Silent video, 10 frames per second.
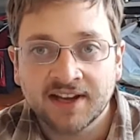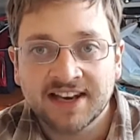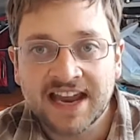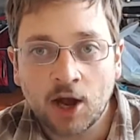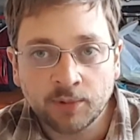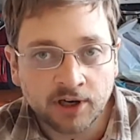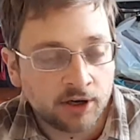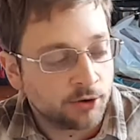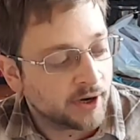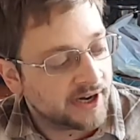Now I'm going to
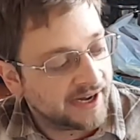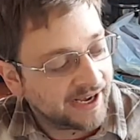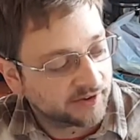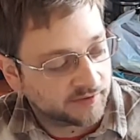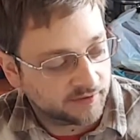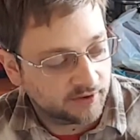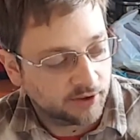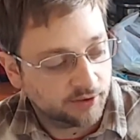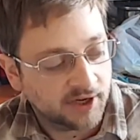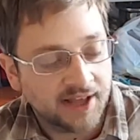go to our next
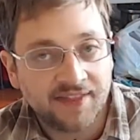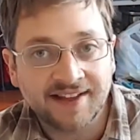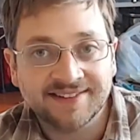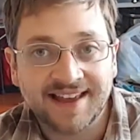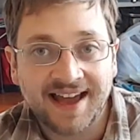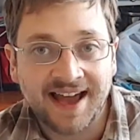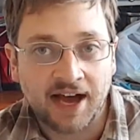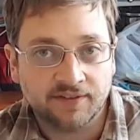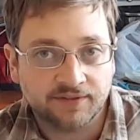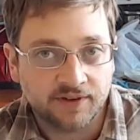note. That's
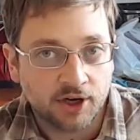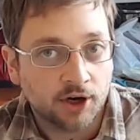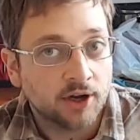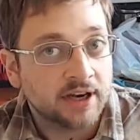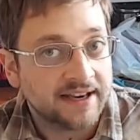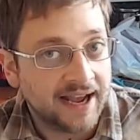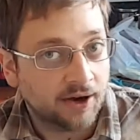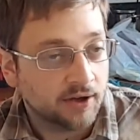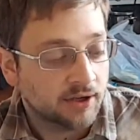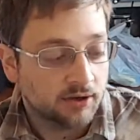F. Now,
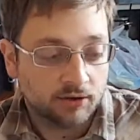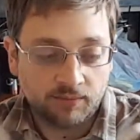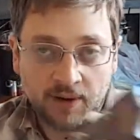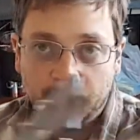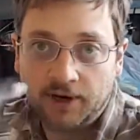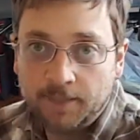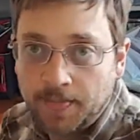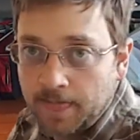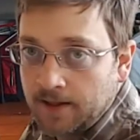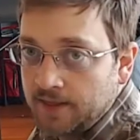remember,
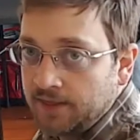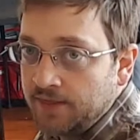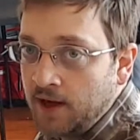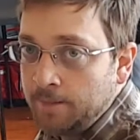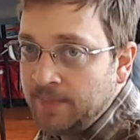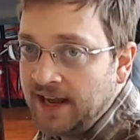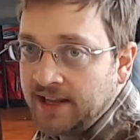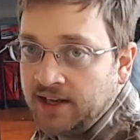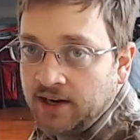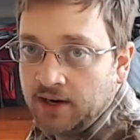thumb back
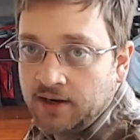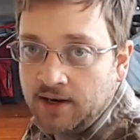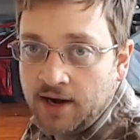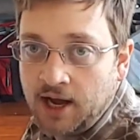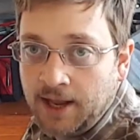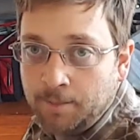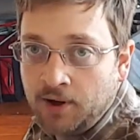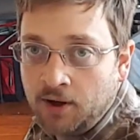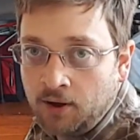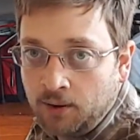here, not
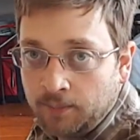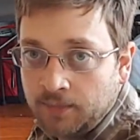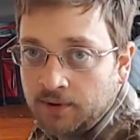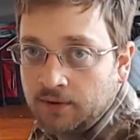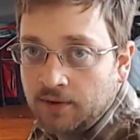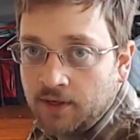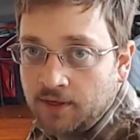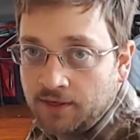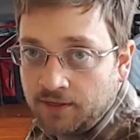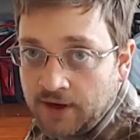palm.
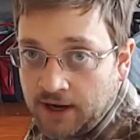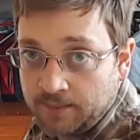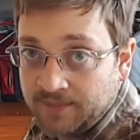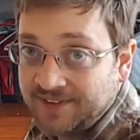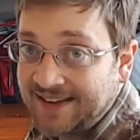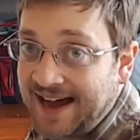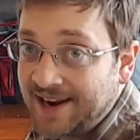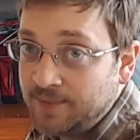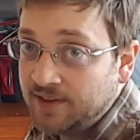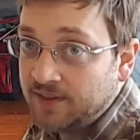Thumb. It's got
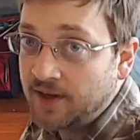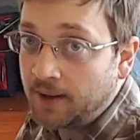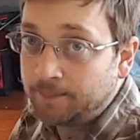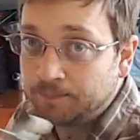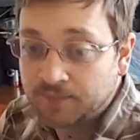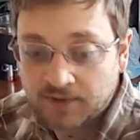to be the thumb.